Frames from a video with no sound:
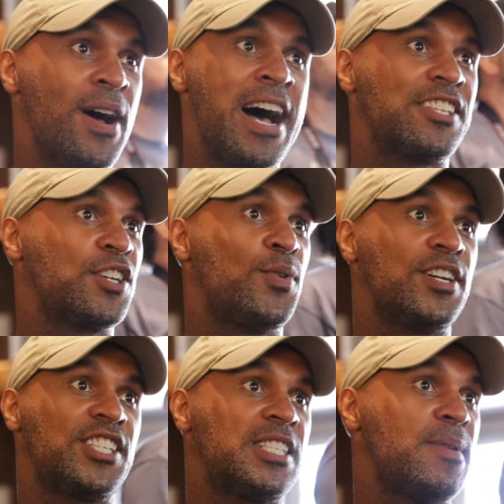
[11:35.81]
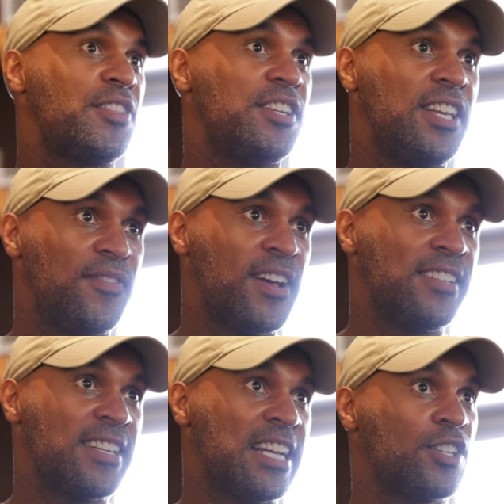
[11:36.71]
Asking questions about the
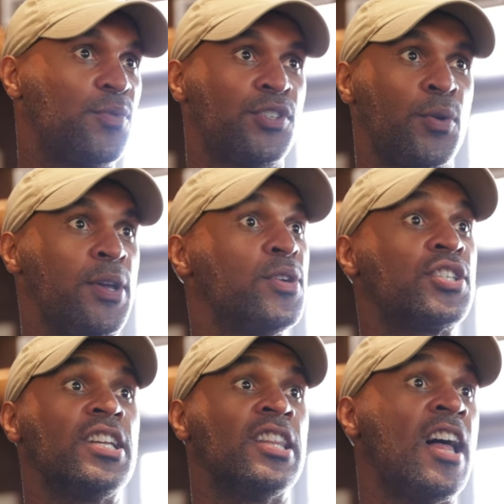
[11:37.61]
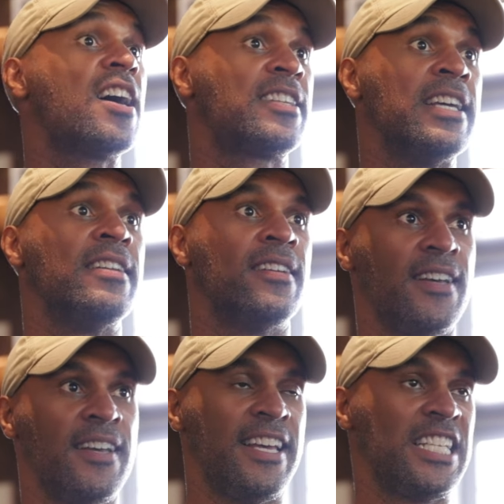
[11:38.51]
defense, asking questions. He was locked in.
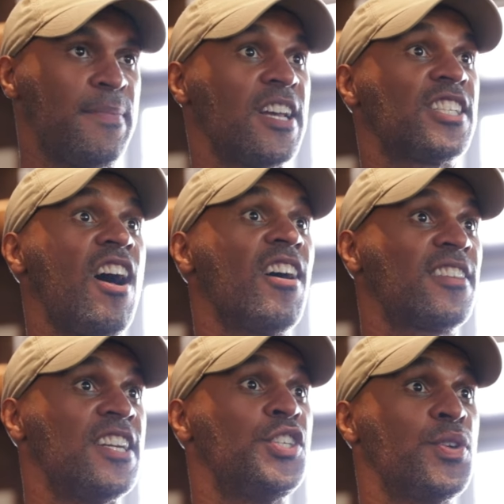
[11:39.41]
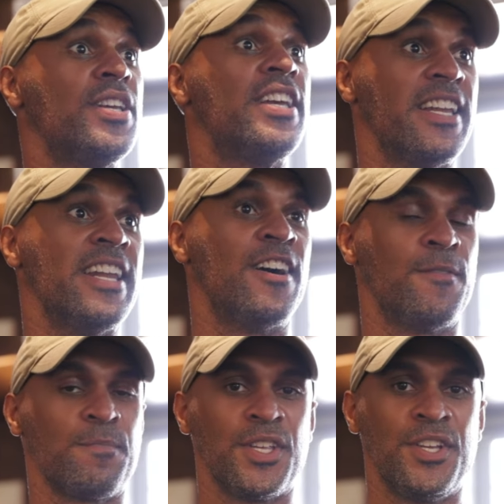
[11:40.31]
He's about as locked in as you can get
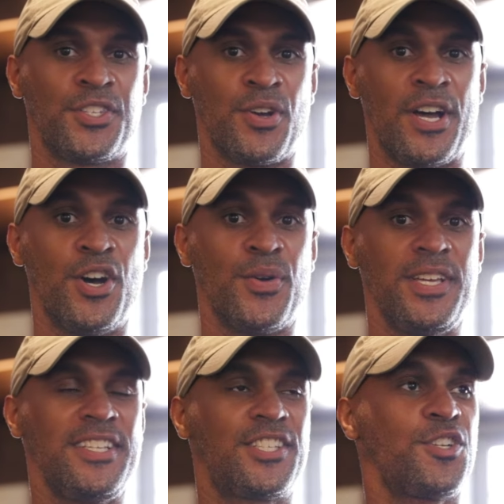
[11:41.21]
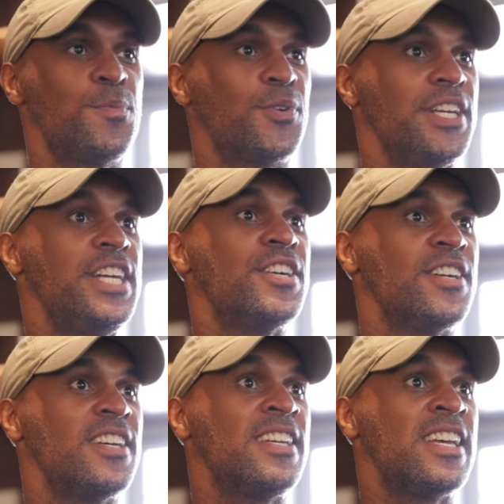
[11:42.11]
now. So I know he's super eager
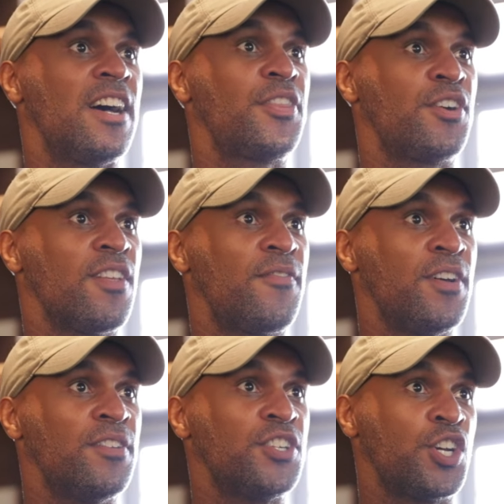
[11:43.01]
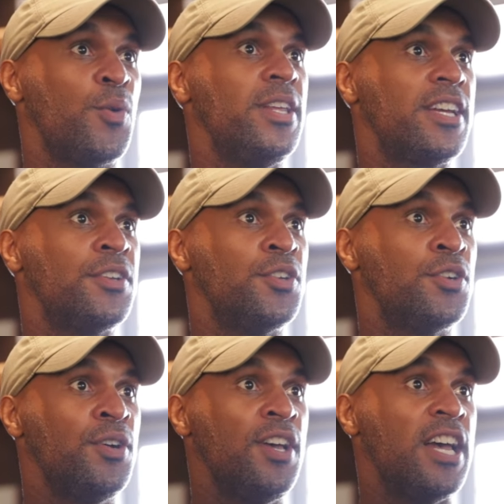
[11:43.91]
to get out there on the field to show what he can
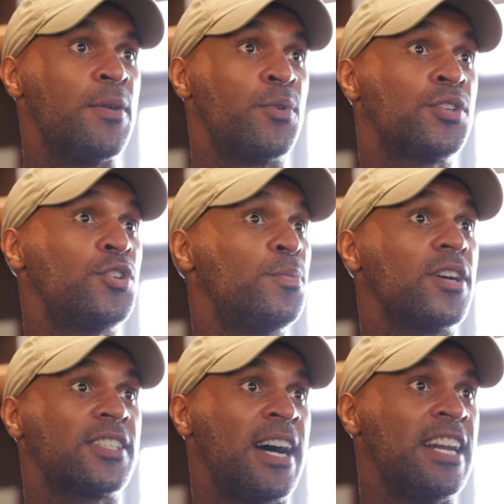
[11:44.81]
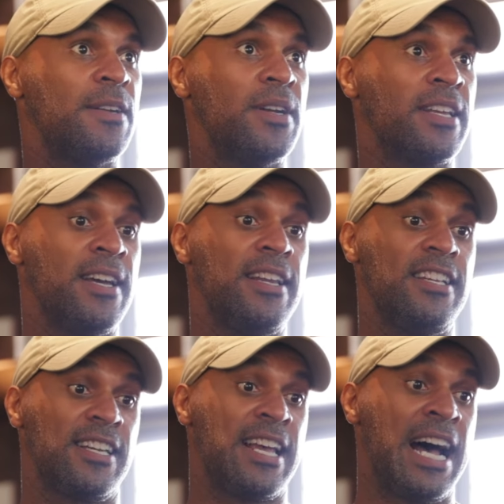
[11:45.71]
do, and we're super excited. But again,
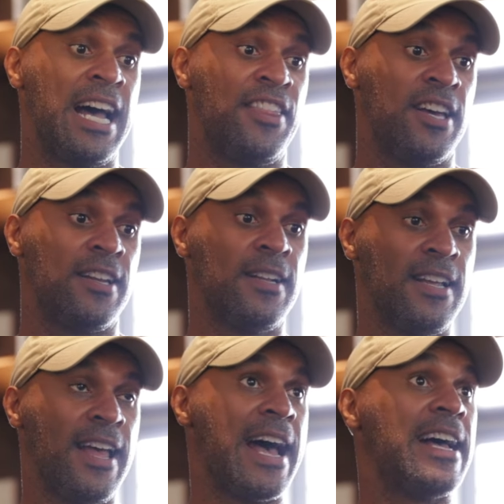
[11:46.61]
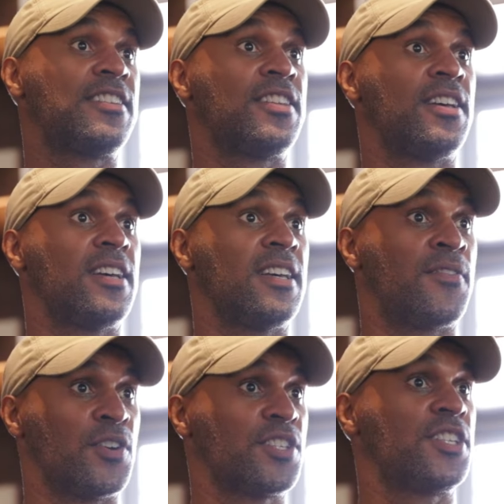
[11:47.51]
he's a guy that has the
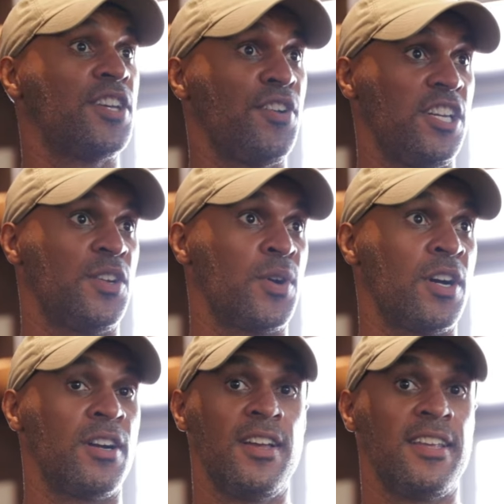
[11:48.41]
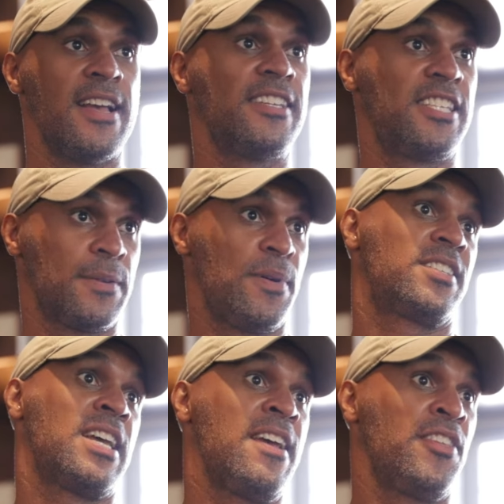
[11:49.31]
versatility to where, yes, he can play
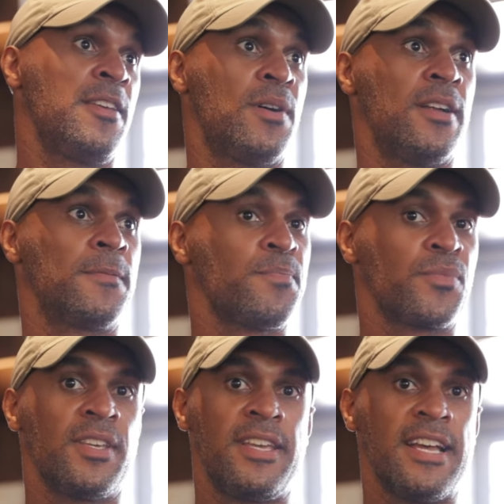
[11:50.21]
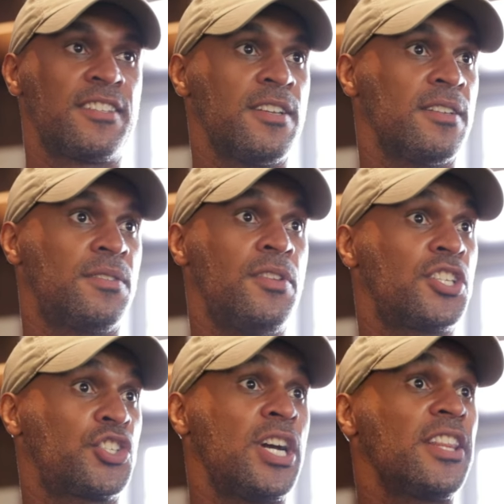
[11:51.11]
safety, but he has the
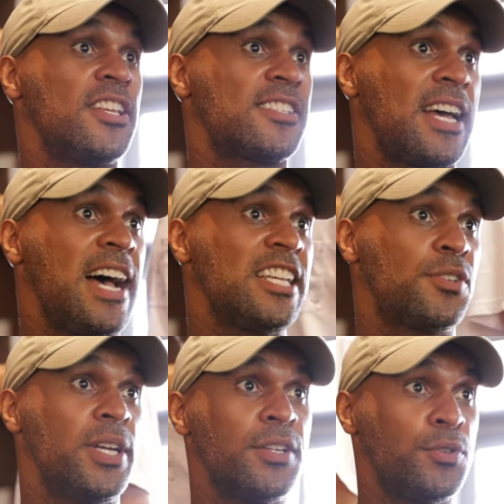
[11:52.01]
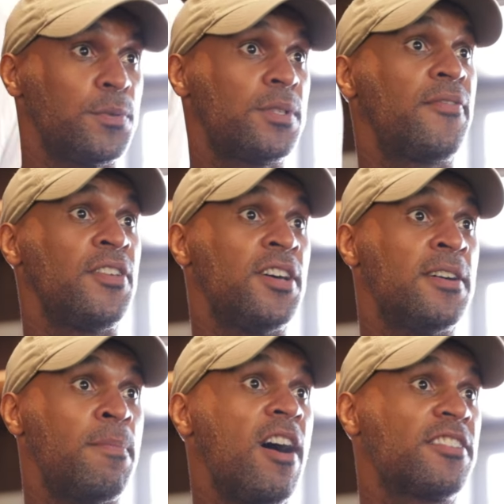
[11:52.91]
strength and size where he can do stuff in the
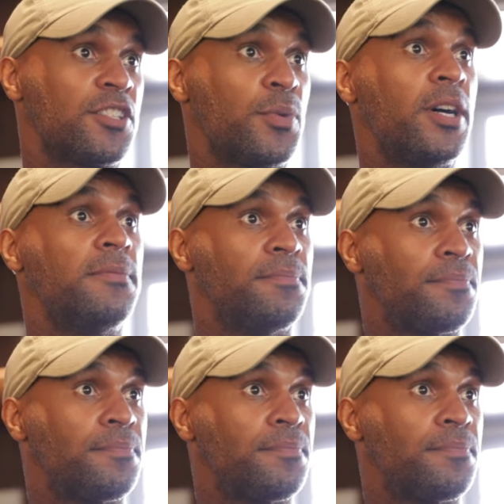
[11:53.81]
box as well.